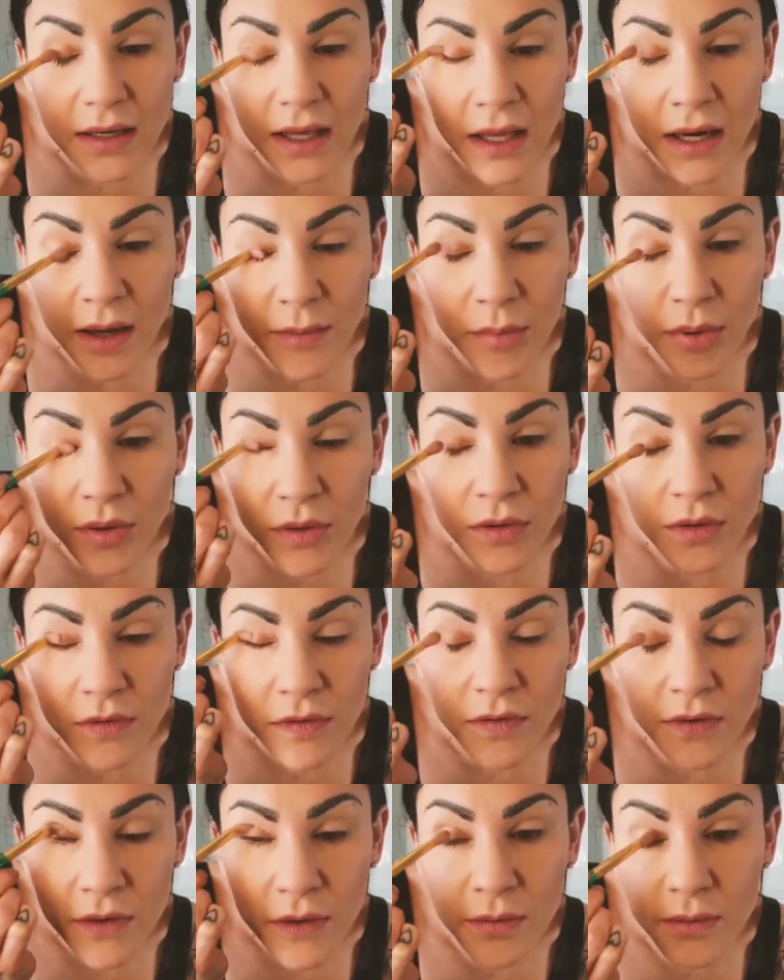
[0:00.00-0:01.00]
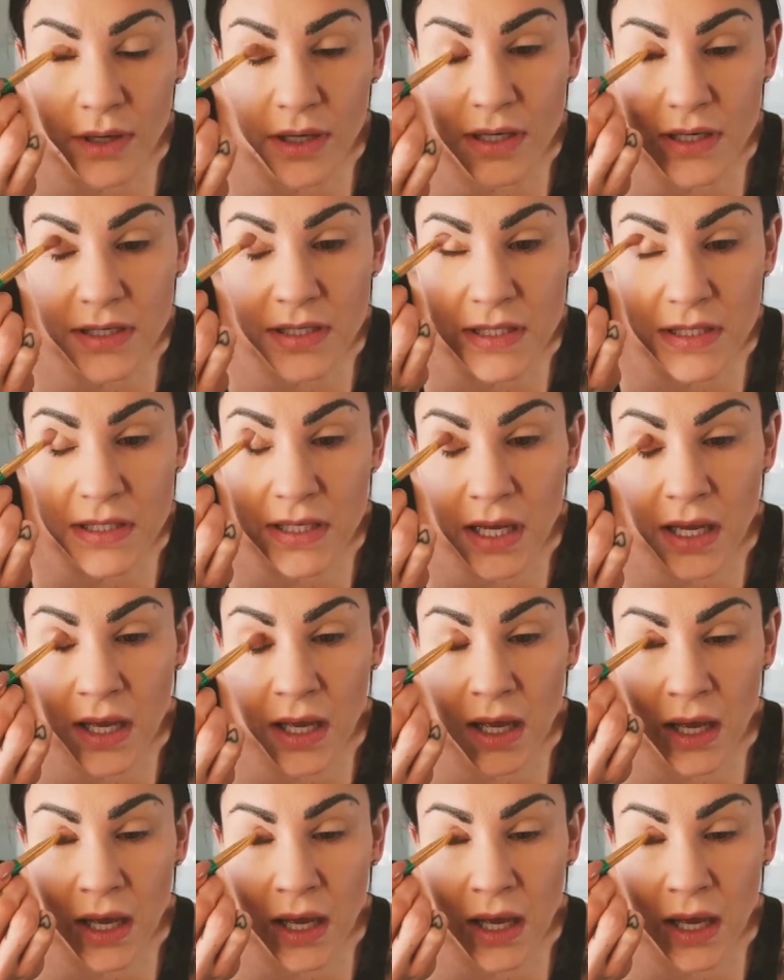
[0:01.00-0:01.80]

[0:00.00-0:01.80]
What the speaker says: and I pull for the rest.